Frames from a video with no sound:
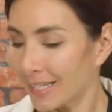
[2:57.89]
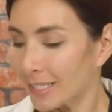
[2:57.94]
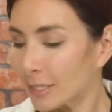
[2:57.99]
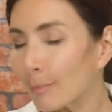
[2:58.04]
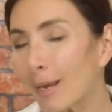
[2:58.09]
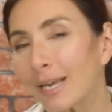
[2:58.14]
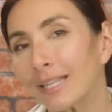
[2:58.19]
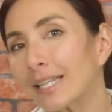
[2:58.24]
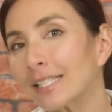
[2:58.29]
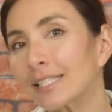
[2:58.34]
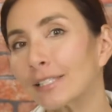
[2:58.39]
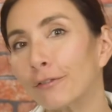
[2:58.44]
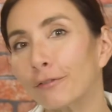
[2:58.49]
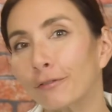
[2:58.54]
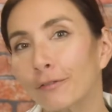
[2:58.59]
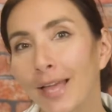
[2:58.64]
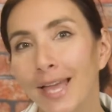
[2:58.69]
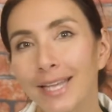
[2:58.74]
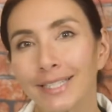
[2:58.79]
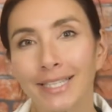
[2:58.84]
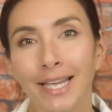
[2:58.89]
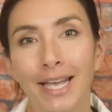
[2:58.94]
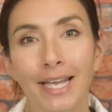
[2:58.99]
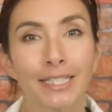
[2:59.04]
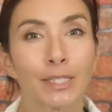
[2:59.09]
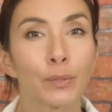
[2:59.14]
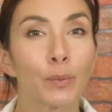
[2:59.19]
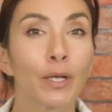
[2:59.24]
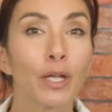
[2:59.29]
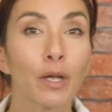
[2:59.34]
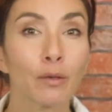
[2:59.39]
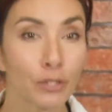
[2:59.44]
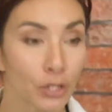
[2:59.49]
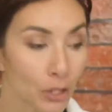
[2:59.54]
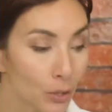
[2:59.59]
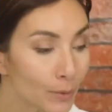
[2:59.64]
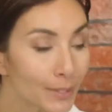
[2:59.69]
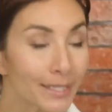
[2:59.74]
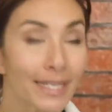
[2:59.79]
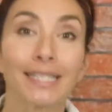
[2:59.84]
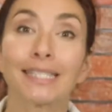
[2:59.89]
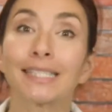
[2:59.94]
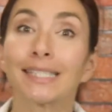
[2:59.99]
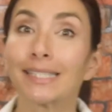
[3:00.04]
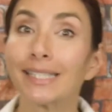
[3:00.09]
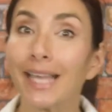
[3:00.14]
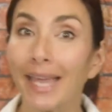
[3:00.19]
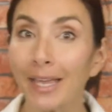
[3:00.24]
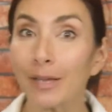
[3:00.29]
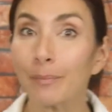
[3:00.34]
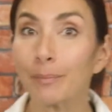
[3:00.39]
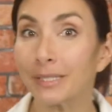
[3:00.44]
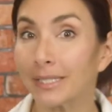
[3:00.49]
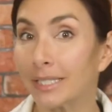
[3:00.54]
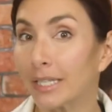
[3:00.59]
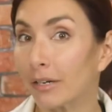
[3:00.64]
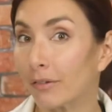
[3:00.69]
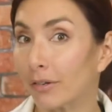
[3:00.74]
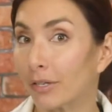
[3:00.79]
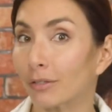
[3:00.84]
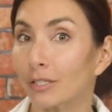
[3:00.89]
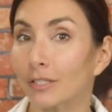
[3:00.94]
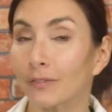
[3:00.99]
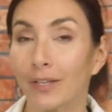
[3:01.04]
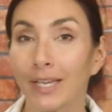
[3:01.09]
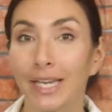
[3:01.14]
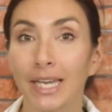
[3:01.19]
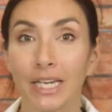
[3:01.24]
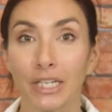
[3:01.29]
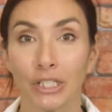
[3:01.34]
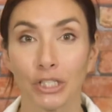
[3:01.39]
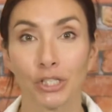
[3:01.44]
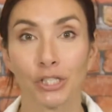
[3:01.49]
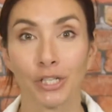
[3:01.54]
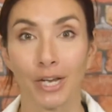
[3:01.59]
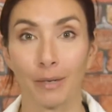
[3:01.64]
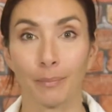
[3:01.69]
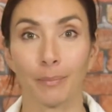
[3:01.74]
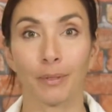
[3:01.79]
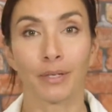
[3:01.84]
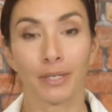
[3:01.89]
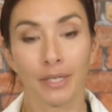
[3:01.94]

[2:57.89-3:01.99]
To make this a fair test, we're going to use the same materials for each shape.